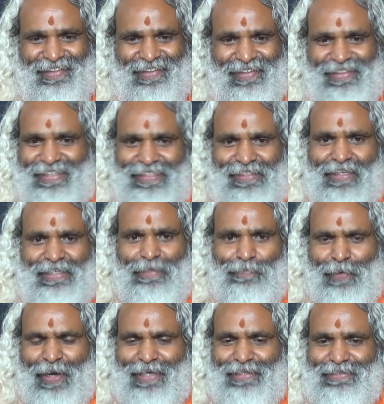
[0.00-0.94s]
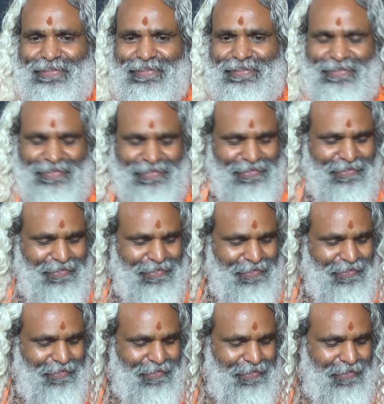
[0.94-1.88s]
This is the difference.
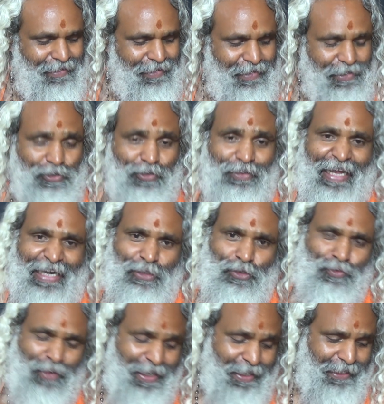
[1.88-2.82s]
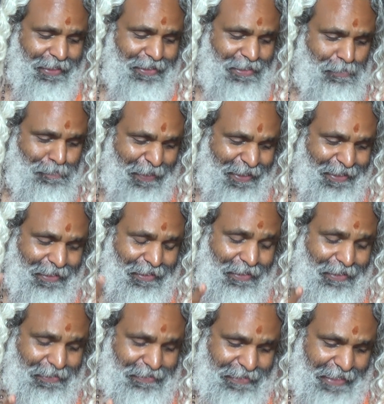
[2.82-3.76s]
So that's why it is being
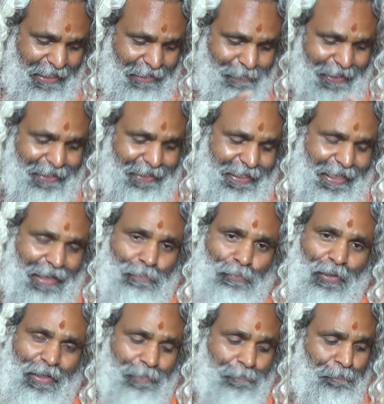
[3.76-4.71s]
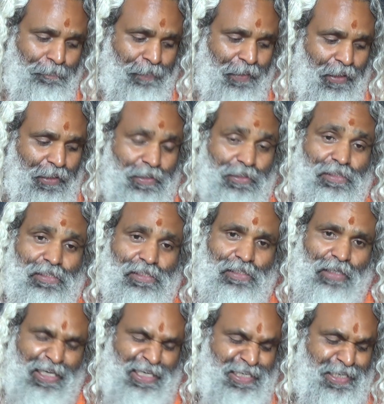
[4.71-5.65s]
said very carefully.
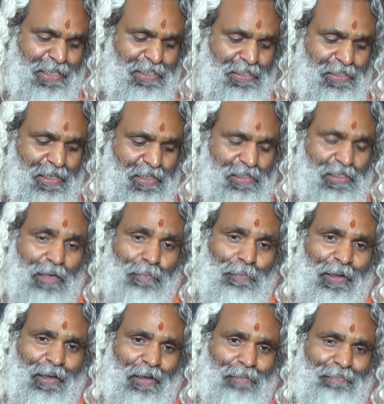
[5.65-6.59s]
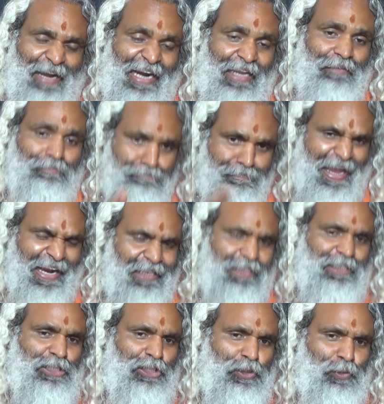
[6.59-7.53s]
Sanyasya sarva karmani. Make
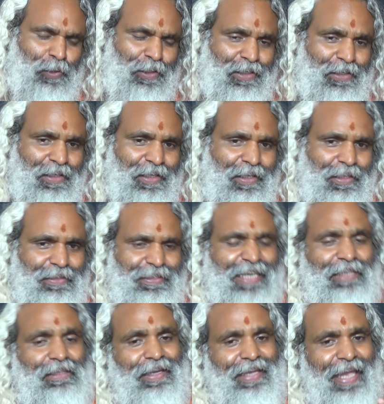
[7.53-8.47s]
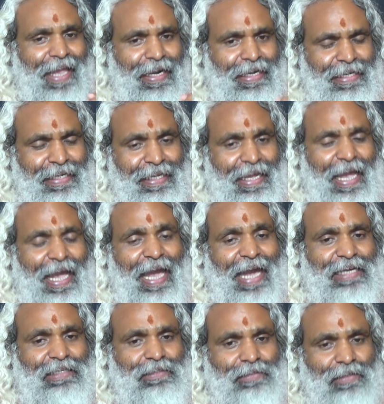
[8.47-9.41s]
sure that any
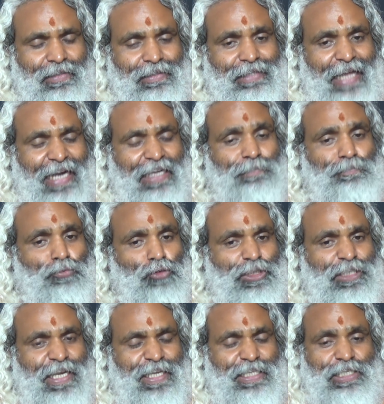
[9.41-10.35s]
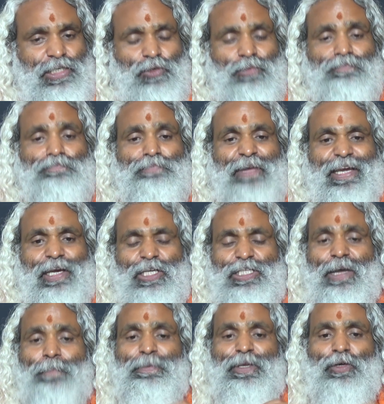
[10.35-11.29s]
action that pushes you
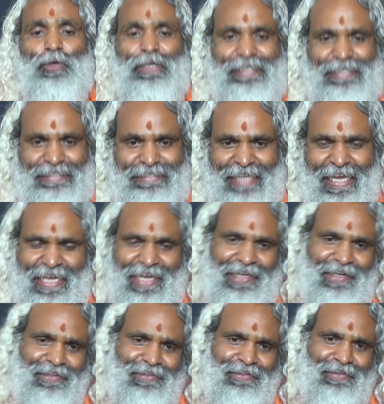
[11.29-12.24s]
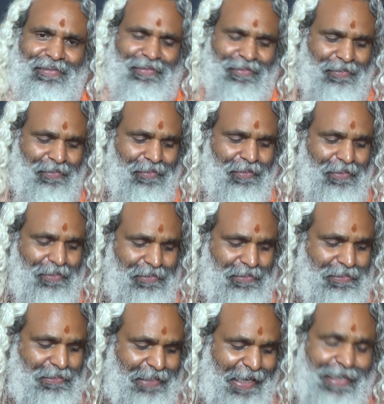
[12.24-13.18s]
because of your desire,
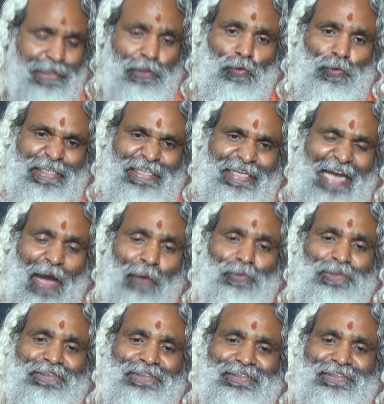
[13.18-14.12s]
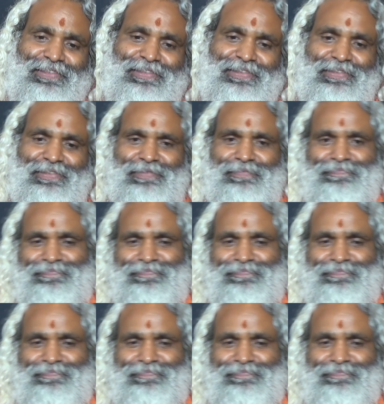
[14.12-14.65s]
try to renounce.